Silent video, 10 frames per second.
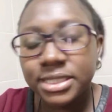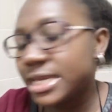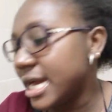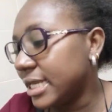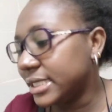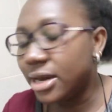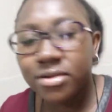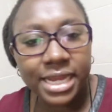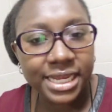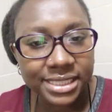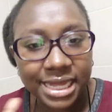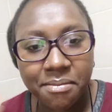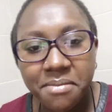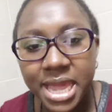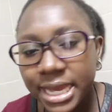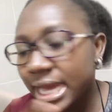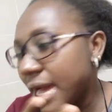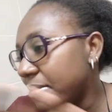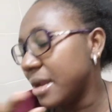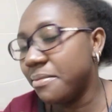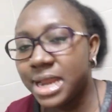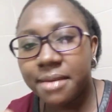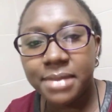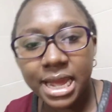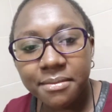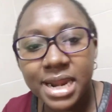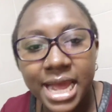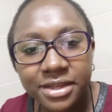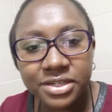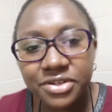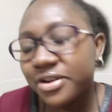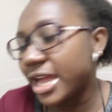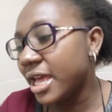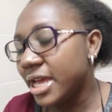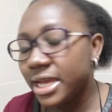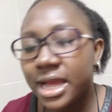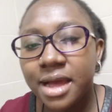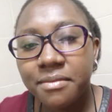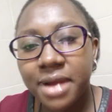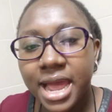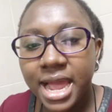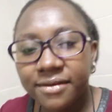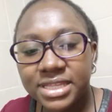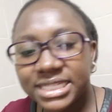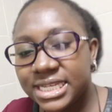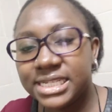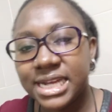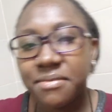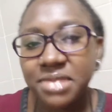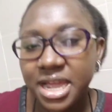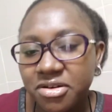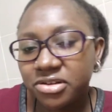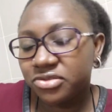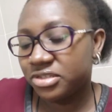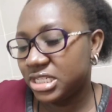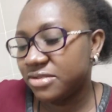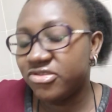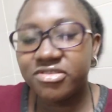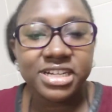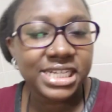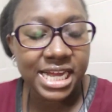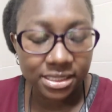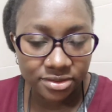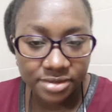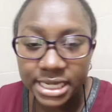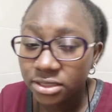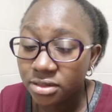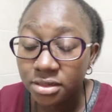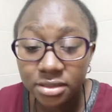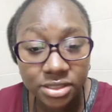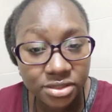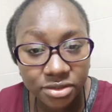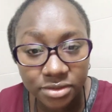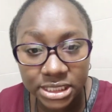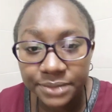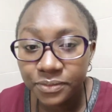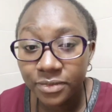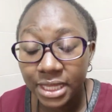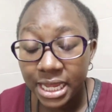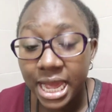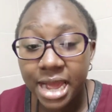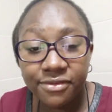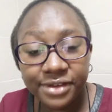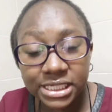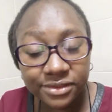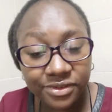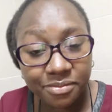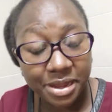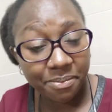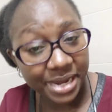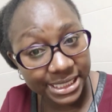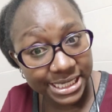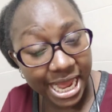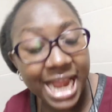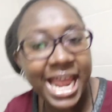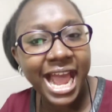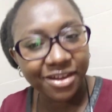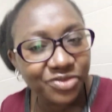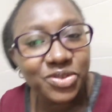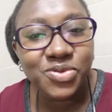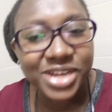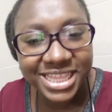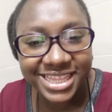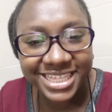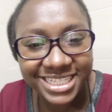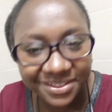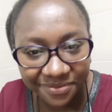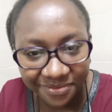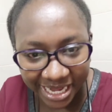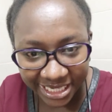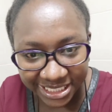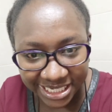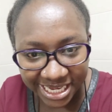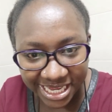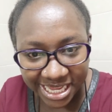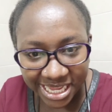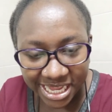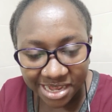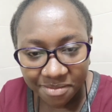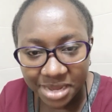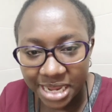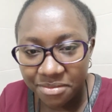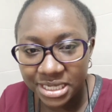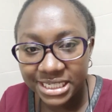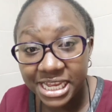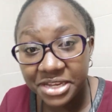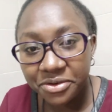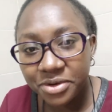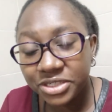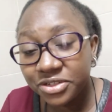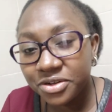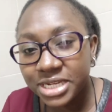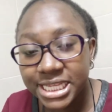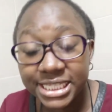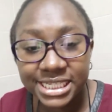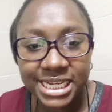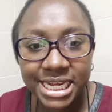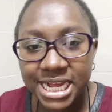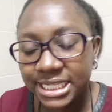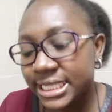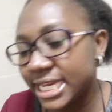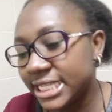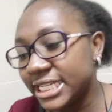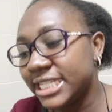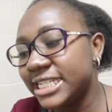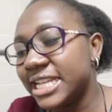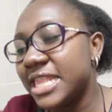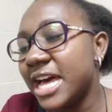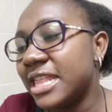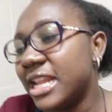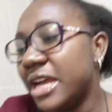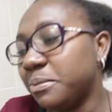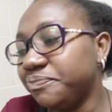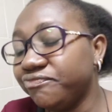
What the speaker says: here town, I get some makeup and blah, blah, blah, you know. I have this kitambi, I go to gym, you know, it has to end because, you know what, I'm fighting for my partner and I have to win this fight. But let me tell you what, you know what the cheater does? They're just sitting there, they're like,